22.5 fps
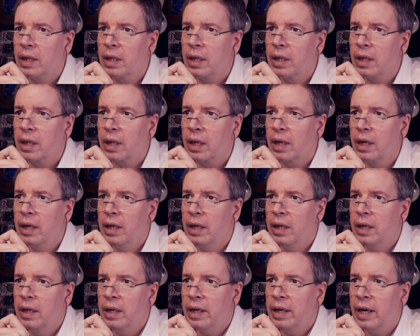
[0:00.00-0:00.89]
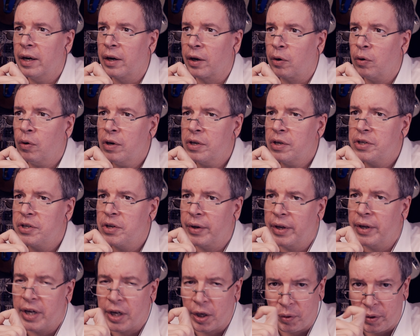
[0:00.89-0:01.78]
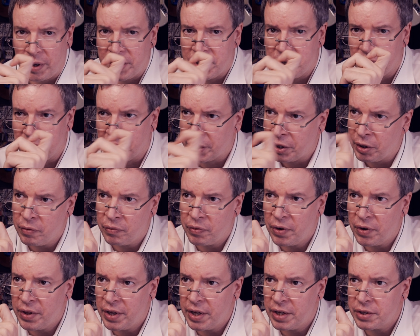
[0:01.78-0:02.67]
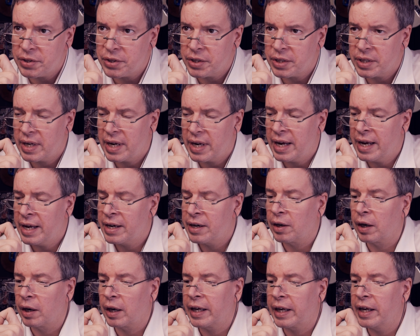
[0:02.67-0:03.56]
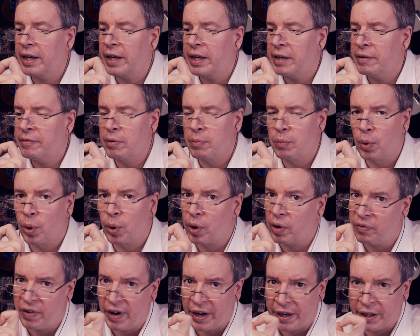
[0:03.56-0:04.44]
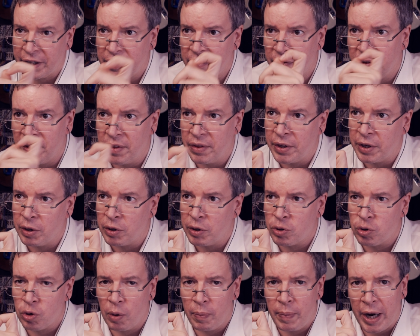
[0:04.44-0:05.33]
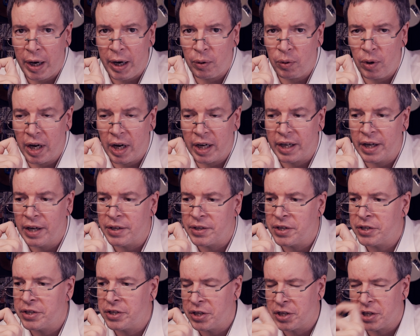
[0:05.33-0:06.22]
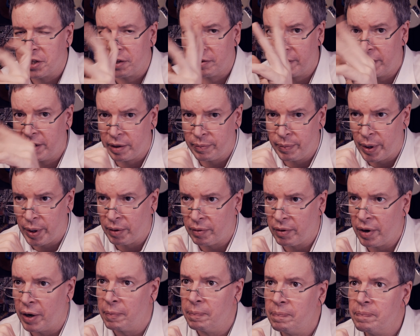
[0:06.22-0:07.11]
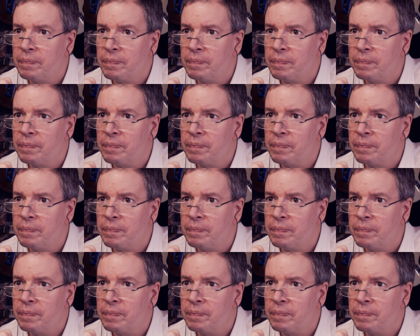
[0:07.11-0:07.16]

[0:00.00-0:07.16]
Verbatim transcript: And of course you can increase the Q for this, and it'll get even more effective than the usual biquad, because this is three of them in a row.